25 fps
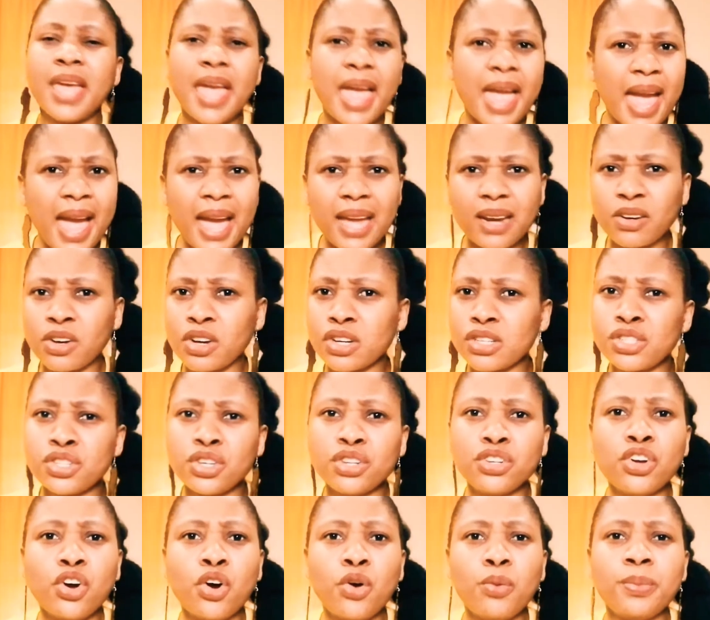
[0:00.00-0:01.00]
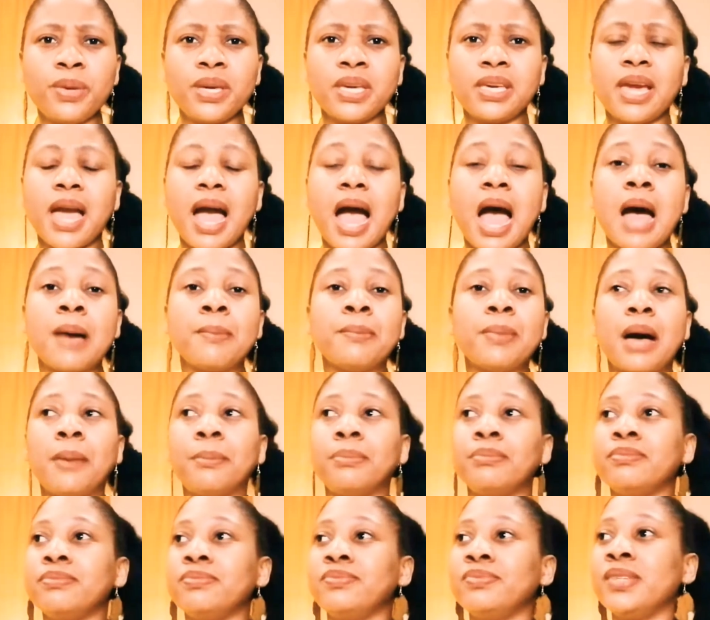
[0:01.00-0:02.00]
And because you know me,
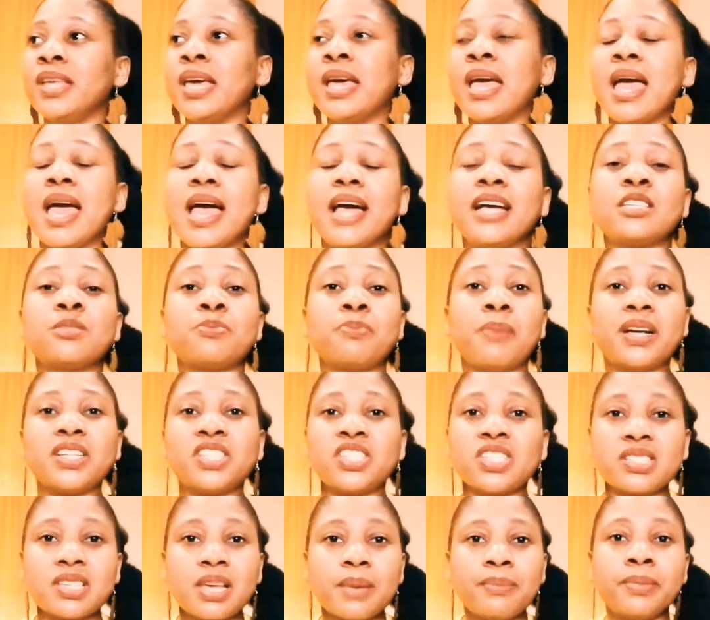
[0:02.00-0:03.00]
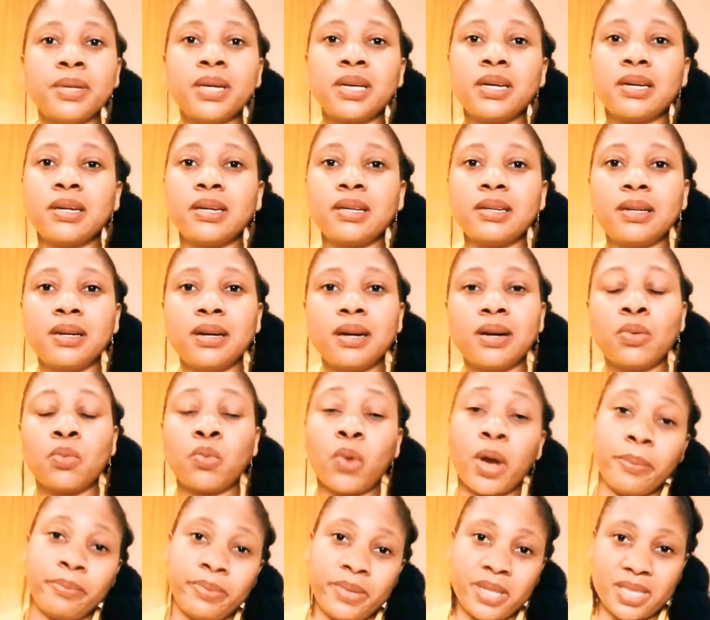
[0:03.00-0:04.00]
I'm as much as I'm a
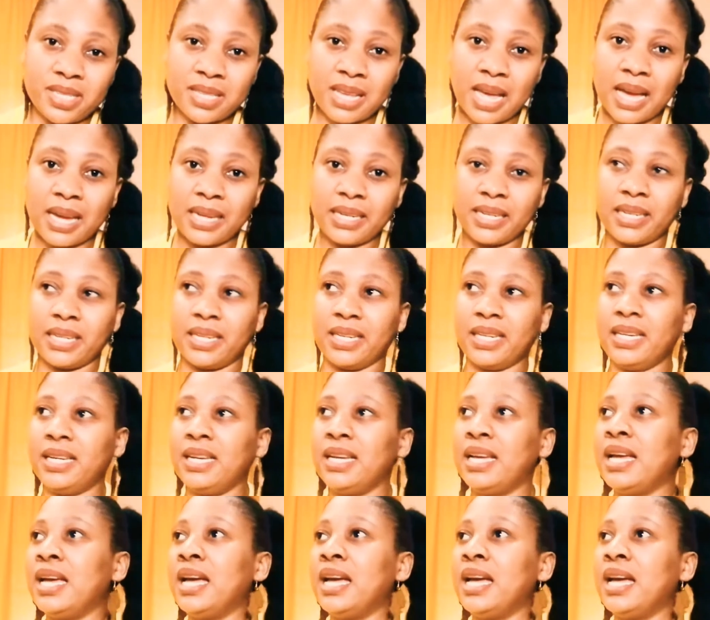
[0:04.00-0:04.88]
web designer,